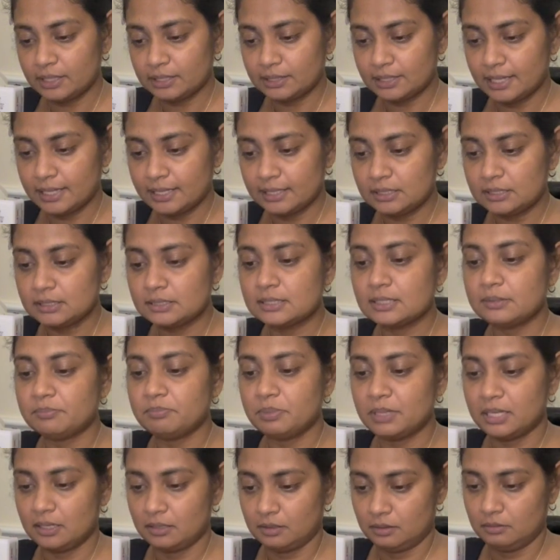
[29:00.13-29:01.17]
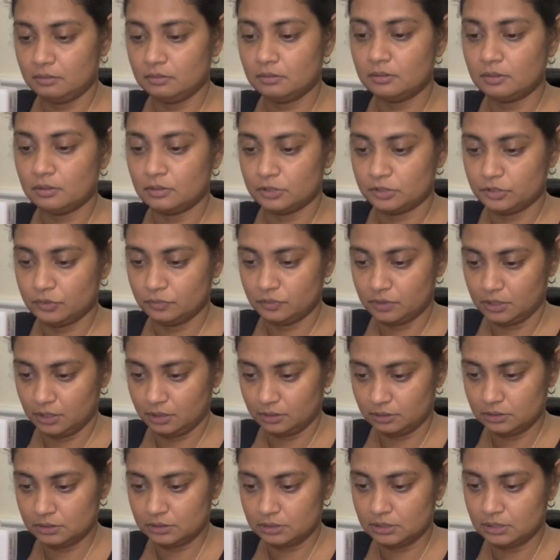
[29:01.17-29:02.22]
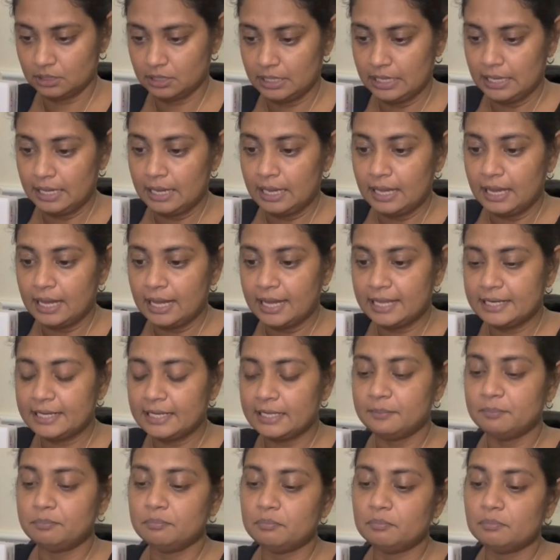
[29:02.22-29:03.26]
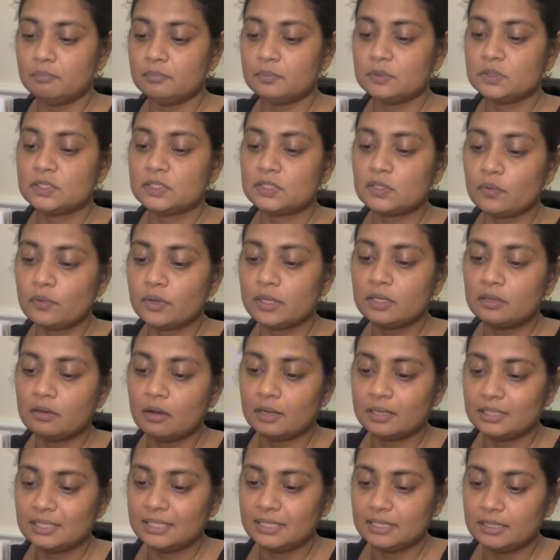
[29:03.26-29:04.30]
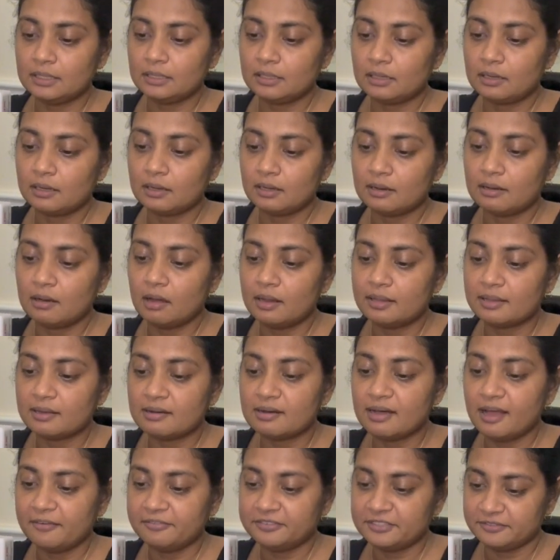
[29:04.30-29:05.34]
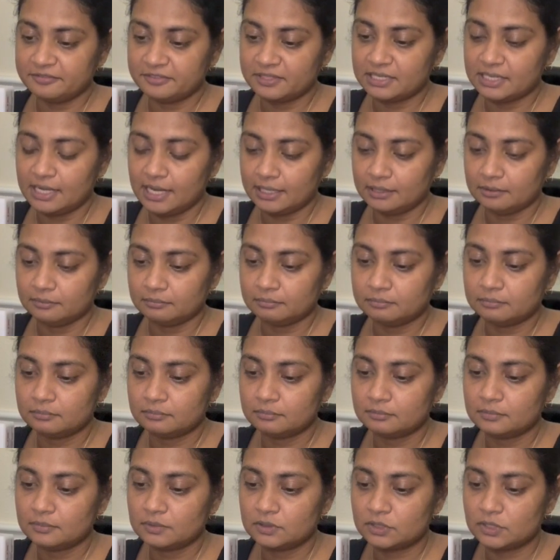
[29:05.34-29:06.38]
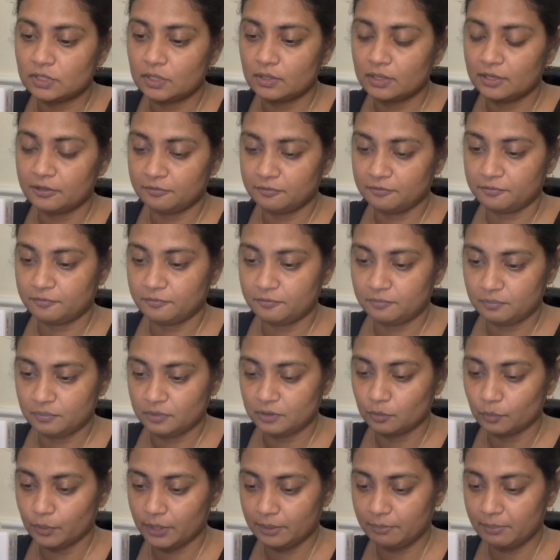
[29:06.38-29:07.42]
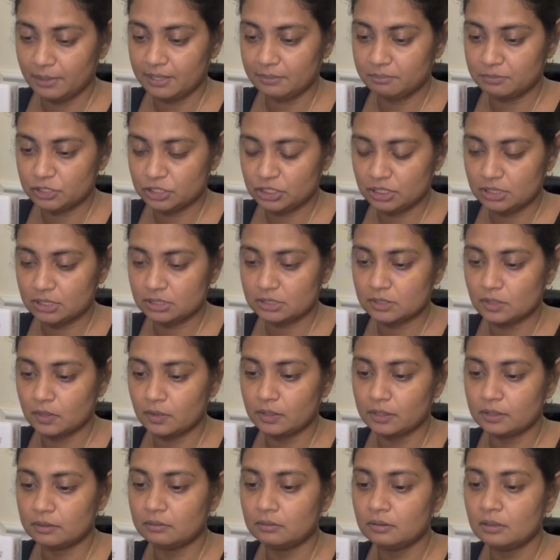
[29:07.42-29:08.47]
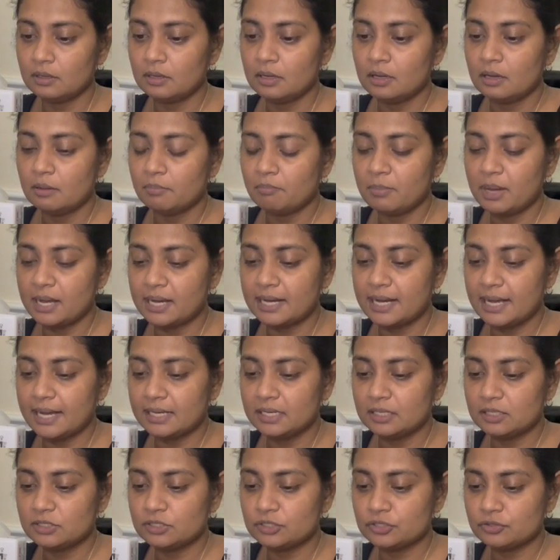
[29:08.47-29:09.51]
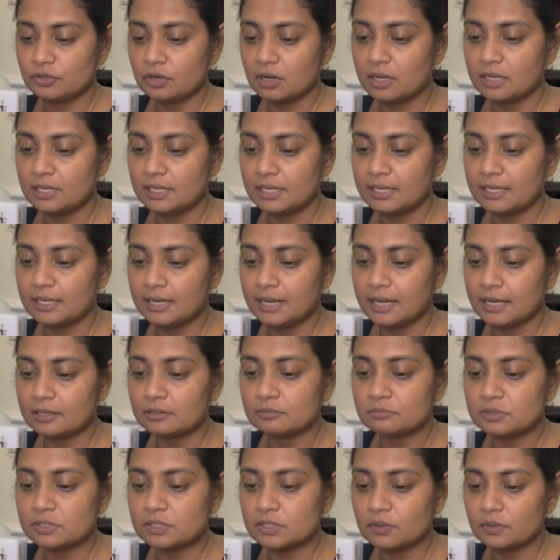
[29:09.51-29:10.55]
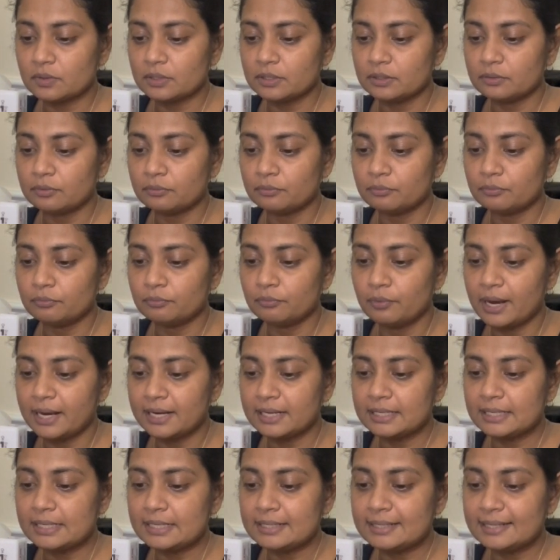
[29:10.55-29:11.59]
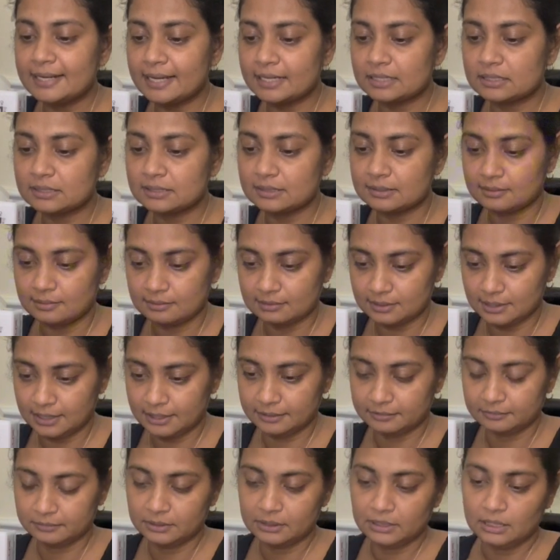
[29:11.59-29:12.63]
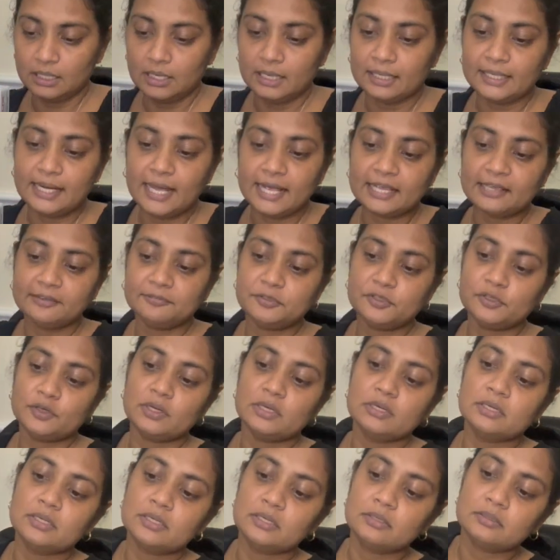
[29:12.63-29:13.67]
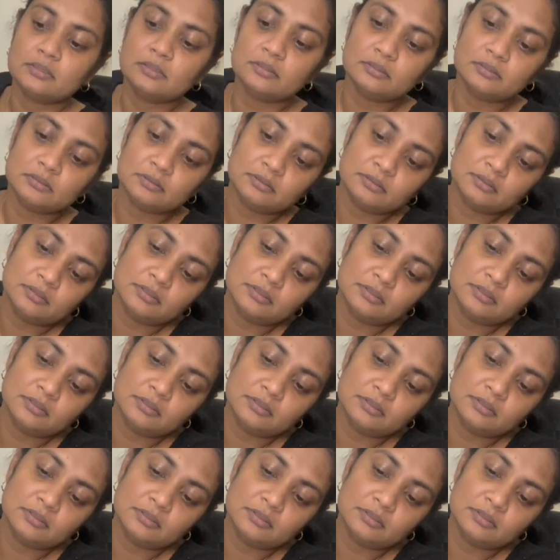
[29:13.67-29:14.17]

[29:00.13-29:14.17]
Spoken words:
lines and pinning are two things, and then sewing on the left of the line. So if the way my machine is going, my line is drawn, and then I am sewing right next to the line. That gives you a little